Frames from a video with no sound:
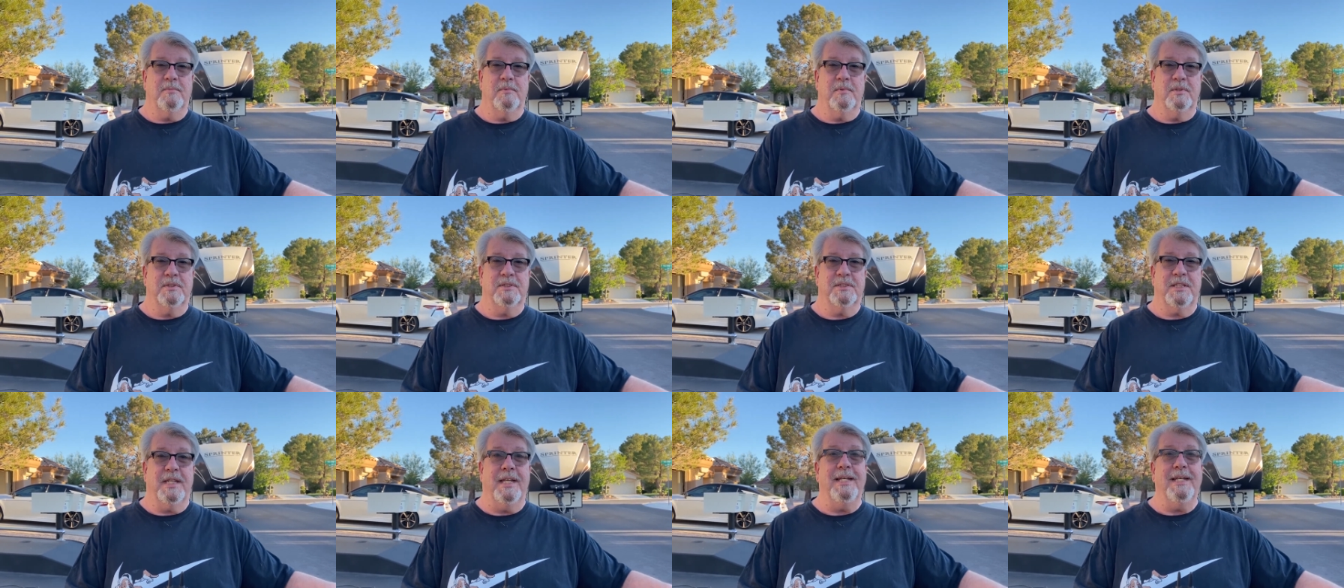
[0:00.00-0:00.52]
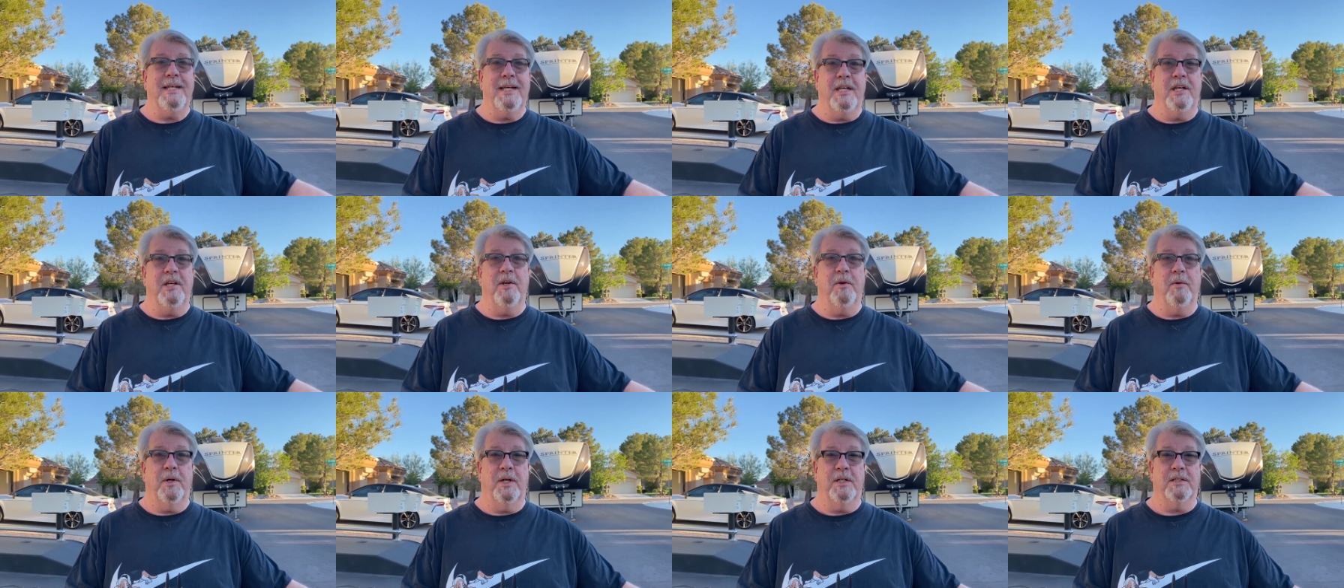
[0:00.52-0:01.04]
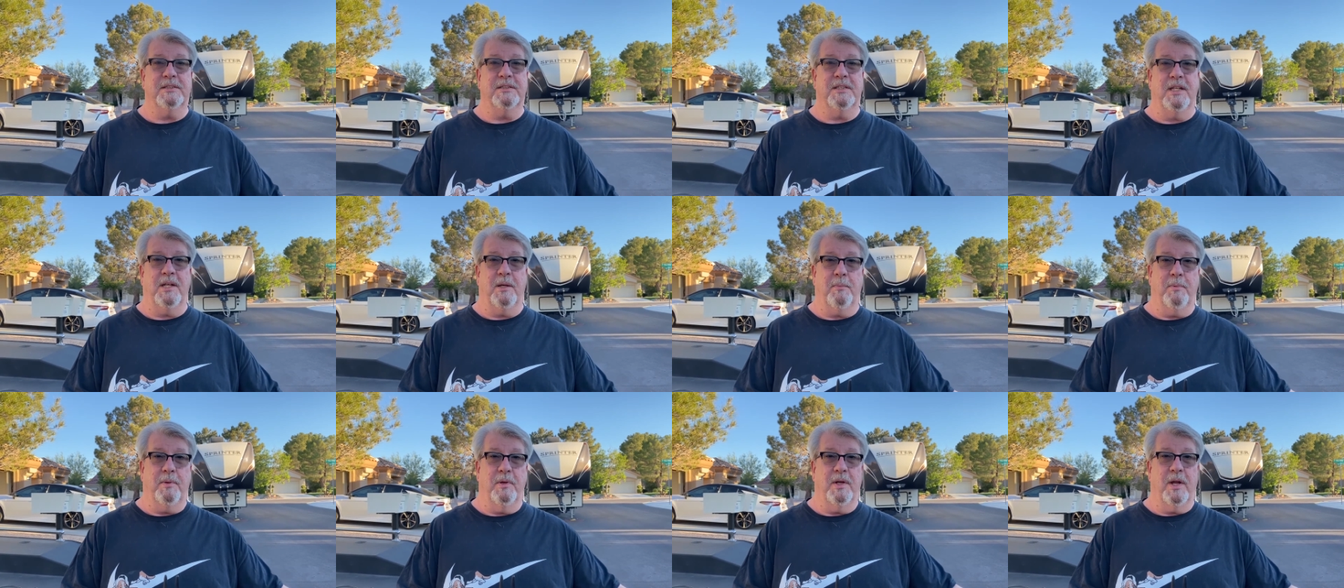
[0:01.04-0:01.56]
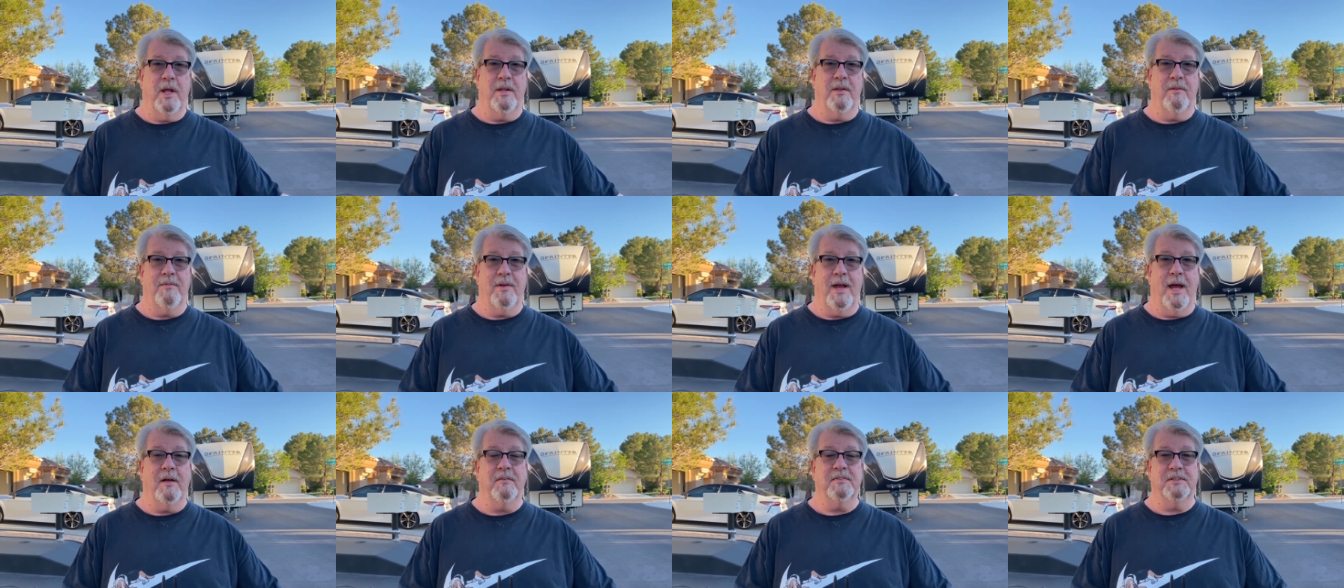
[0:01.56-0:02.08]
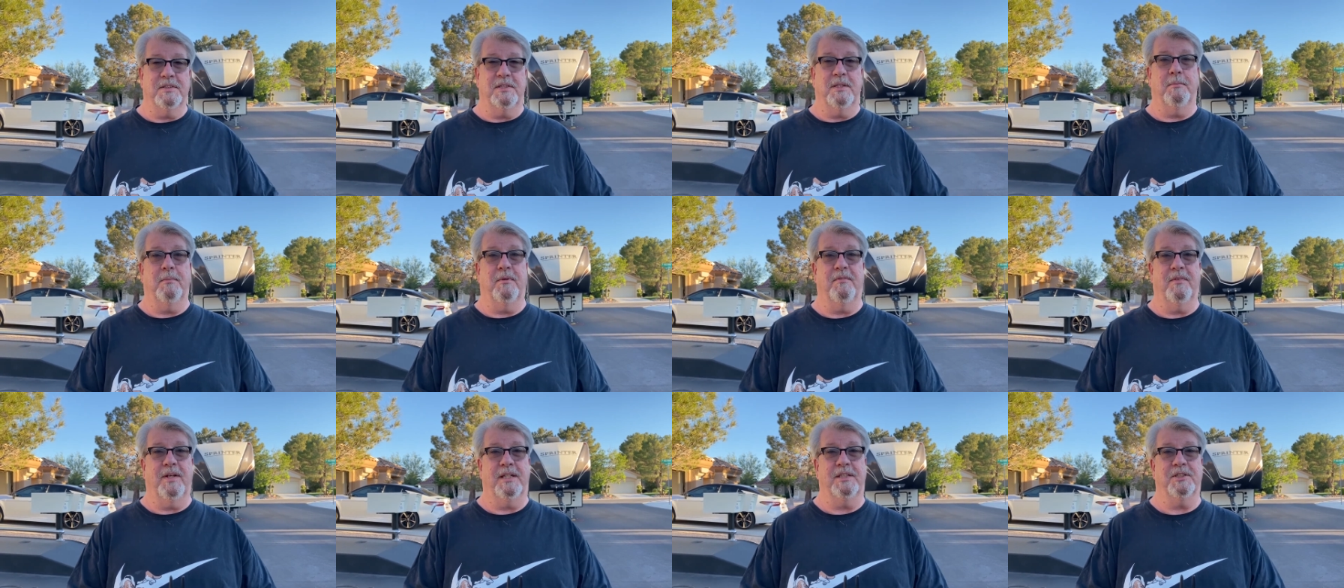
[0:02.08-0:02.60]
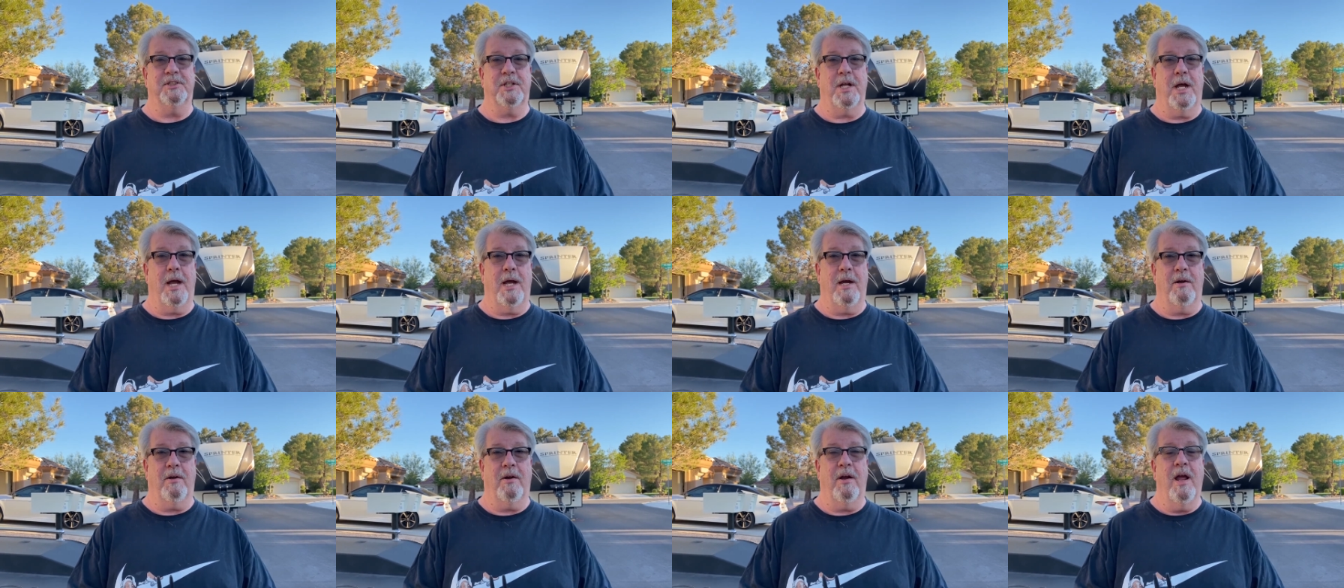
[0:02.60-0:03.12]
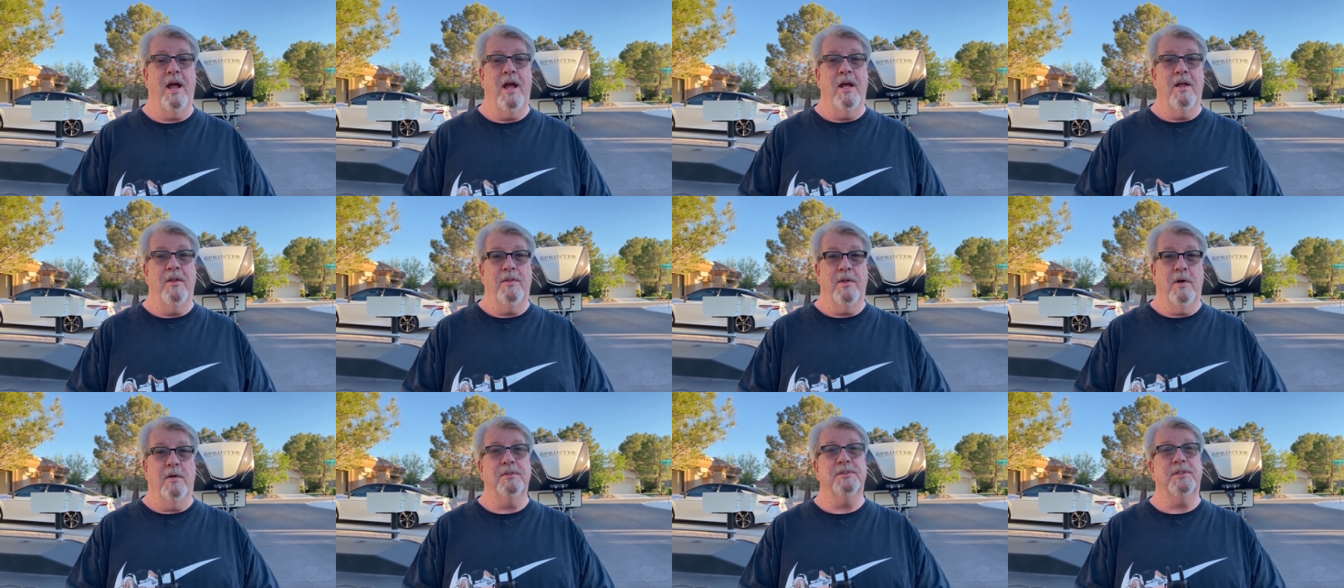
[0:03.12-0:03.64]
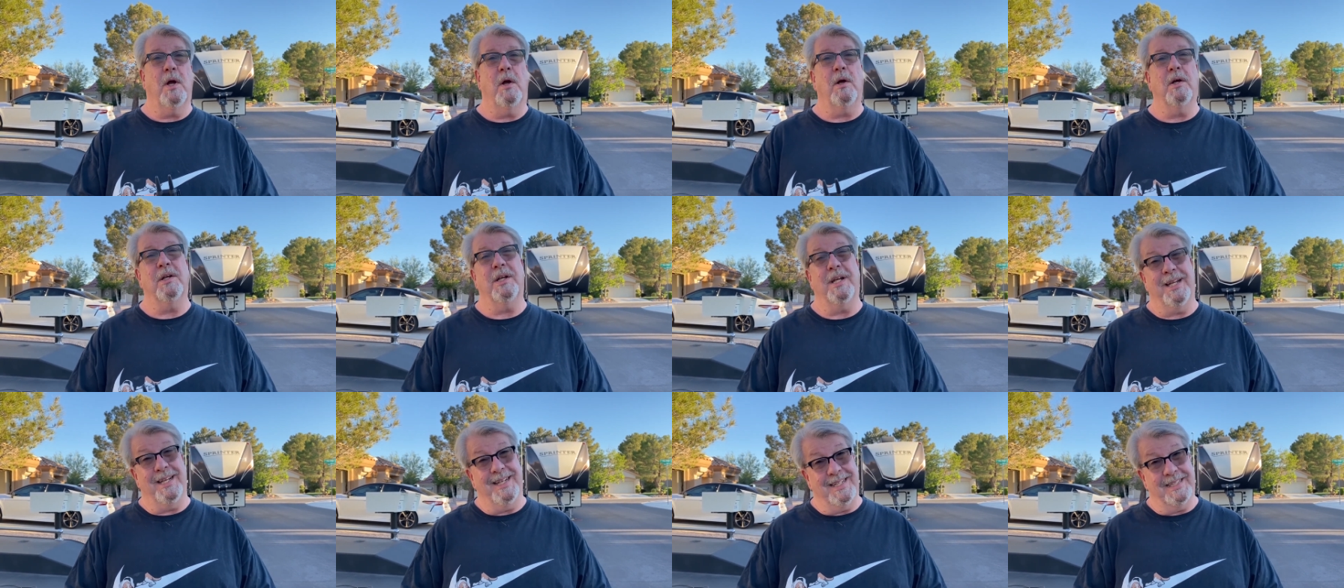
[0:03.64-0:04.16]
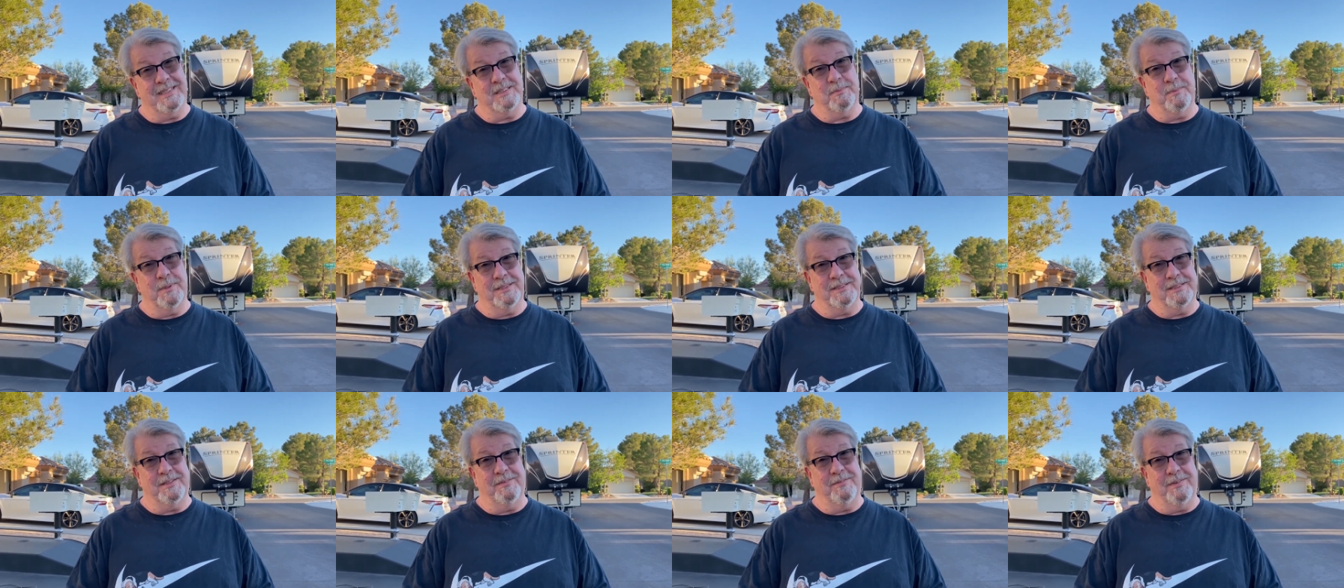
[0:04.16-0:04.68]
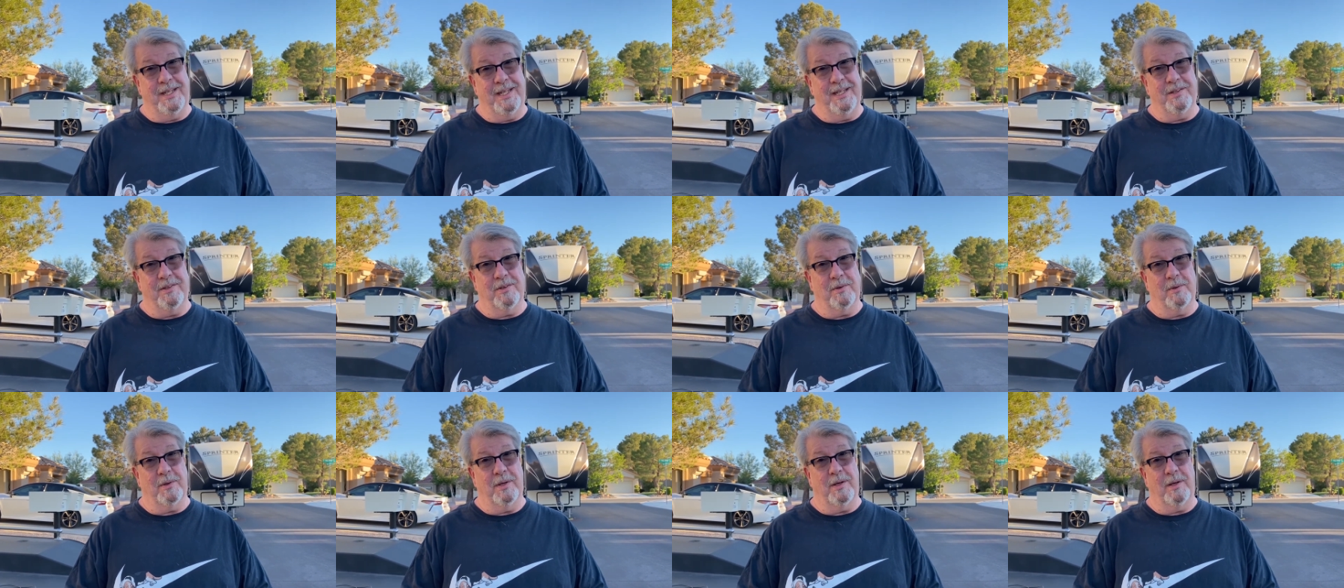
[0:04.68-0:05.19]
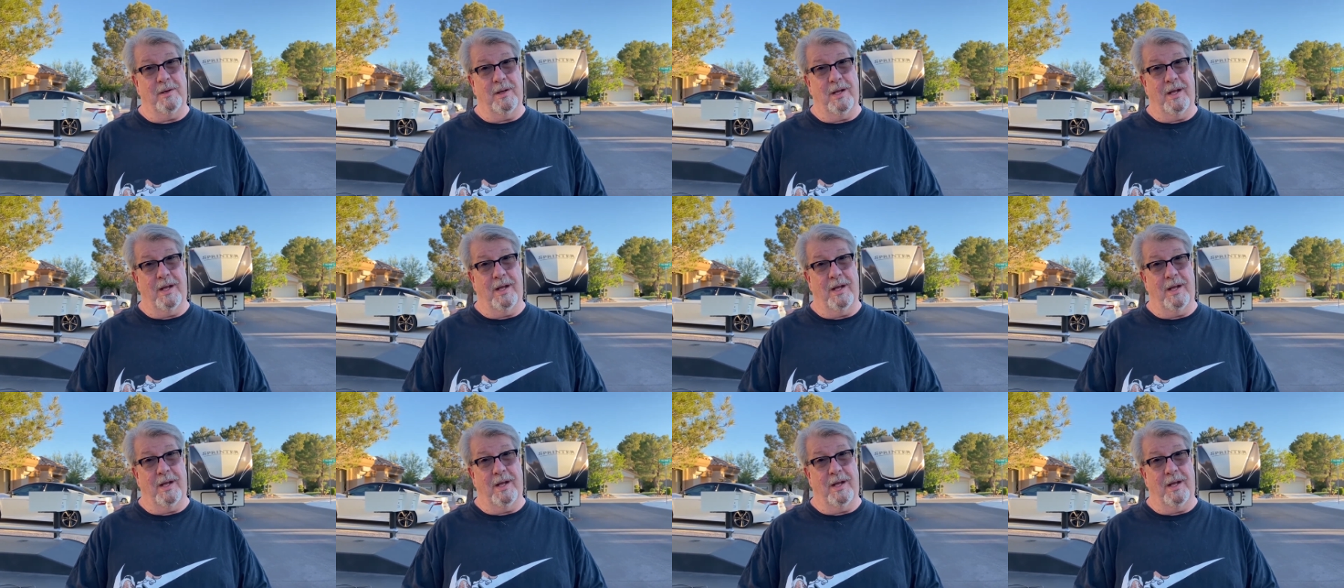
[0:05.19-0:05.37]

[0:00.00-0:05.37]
sending units that you put on the valve stem of each tire, those aren't inexpensive either,